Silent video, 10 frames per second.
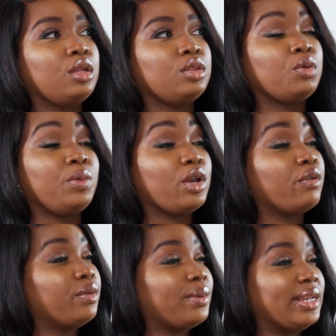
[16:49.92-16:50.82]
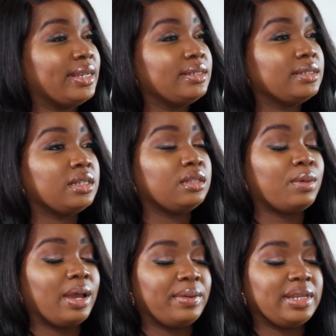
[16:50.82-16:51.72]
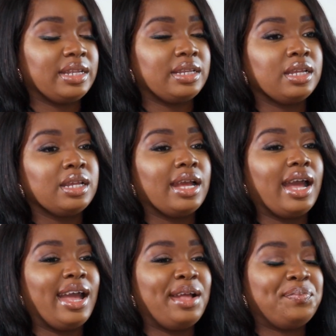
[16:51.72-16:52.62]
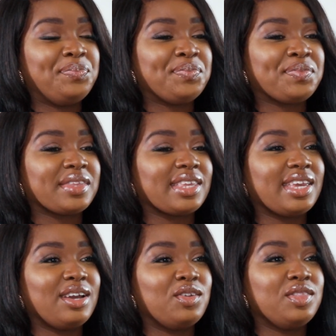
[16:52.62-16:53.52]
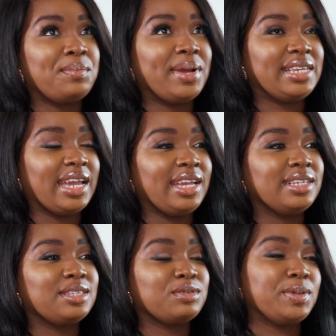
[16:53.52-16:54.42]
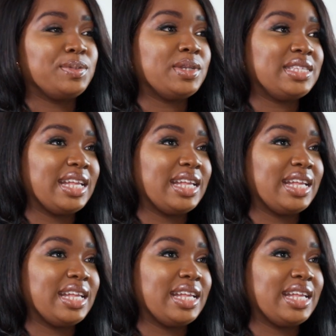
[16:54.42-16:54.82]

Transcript: the week of the wedding, the white wedding, on the Monday, so it was supposed to be on a